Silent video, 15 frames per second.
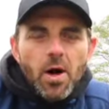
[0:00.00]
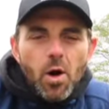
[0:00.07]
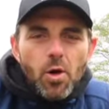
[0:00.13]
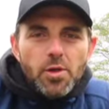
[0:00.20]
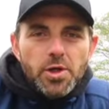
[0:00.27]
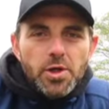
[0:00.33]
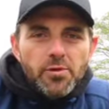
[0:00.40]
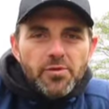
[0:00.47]

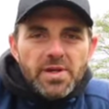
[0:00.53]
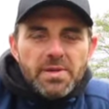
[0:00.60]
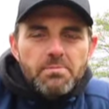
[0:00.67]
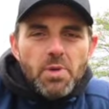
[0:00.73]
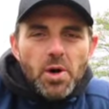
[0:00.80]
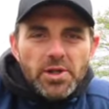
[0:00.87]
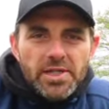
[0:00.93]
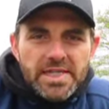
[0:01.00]
all the governing
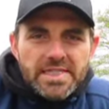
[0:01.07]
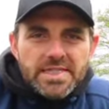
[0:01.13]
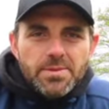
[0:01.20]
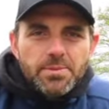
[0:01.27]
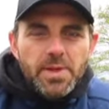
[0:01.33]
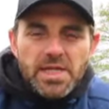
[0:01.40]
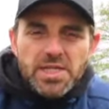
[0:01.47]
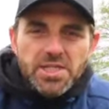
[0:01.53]
bodies,
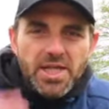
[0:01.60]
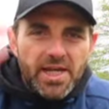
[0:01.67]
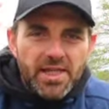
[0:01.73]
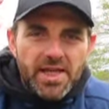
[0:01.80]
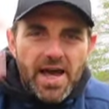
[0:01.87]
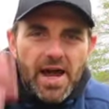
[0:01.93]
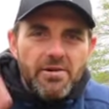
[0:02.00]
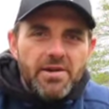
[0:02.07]
the PGA,
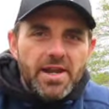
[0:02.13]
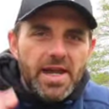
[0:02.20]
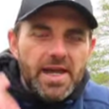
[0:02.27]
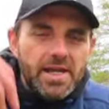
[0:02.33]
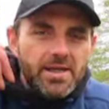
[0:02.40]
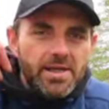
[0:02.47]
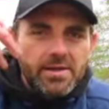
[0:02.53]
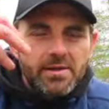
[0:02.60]
the
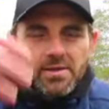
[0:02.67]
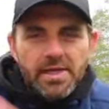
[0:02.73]
R&A,